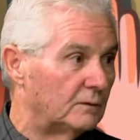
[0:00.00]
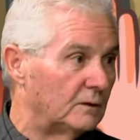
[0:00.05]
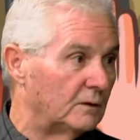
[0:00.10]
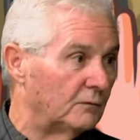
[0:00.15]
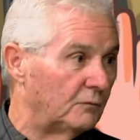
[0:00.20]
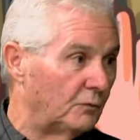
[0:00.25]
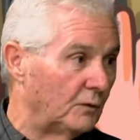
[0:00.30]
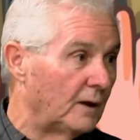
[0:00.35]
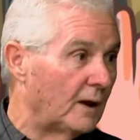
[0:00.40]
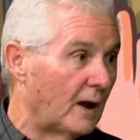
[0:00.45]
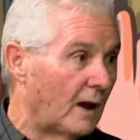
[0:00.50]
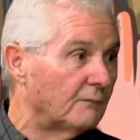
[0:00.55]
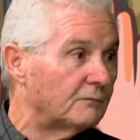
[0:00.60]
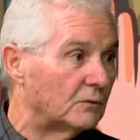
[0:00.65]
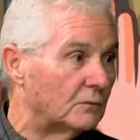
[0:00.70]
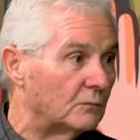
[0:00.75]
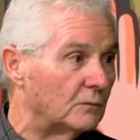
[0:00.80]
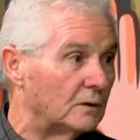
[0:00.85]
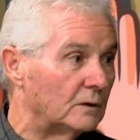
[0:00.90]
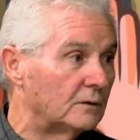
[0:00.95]
if we have
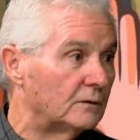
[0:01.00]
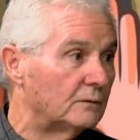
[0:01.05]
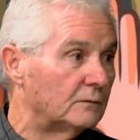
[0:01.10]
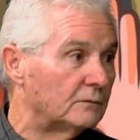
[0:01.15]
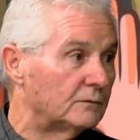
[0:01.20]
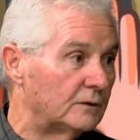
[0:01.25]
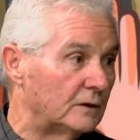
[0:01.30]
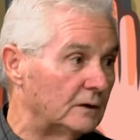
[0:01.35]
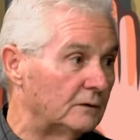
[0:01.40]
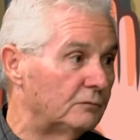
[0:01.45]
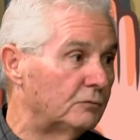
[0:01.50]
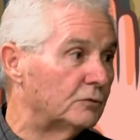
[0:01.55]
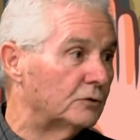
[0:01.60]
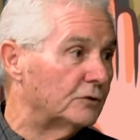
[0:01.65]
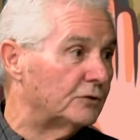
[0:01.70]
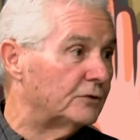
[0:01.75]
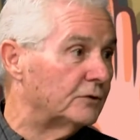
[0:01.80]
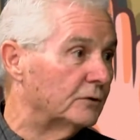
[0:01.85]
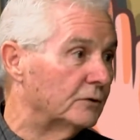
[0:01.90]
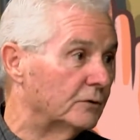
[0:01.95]
it, we'll deliver
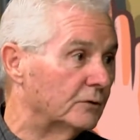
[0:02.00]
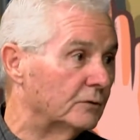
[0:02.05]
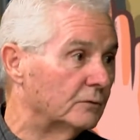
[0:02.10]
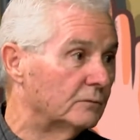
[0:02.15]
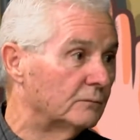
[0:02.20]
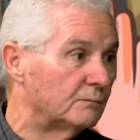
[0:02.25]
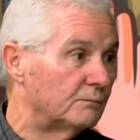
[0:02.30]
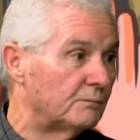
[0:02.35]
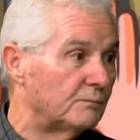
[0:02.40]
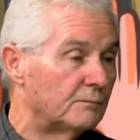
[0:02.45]
it to you.